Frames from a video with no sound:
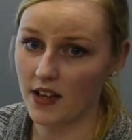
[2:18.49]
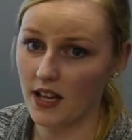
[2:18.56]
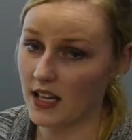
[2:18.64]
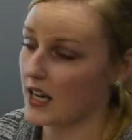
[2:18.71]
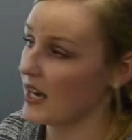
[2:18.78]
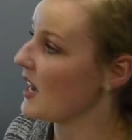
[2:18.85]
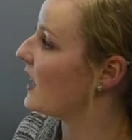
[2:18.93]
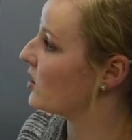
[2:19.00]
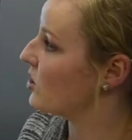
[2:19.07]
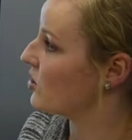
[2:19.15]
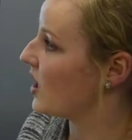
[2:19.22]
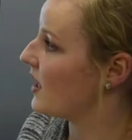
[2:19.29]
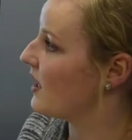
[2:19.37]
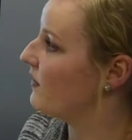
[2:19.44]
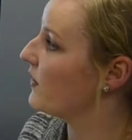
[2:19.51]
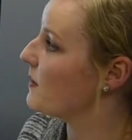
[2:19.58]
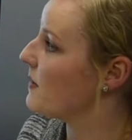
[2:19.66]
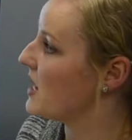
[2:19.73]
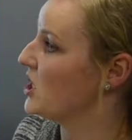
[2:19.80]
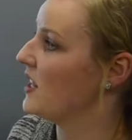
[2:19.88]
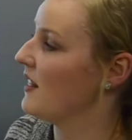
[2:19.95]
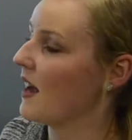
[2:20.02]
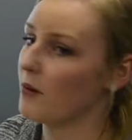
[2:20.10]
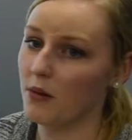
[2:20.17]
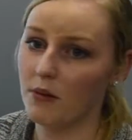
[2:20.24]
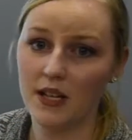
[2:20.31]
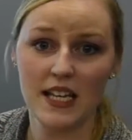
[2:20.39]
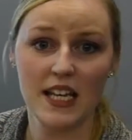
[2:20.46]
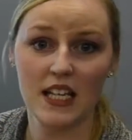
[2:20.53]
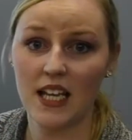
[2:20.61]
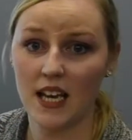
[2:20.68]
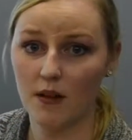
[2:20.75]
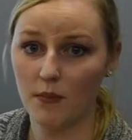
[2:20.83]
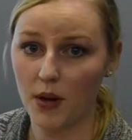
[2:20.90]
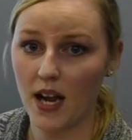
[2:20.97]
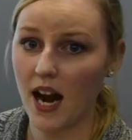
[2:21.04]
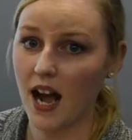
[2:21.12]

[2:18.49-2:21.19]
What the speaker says: any extra information that we would need to input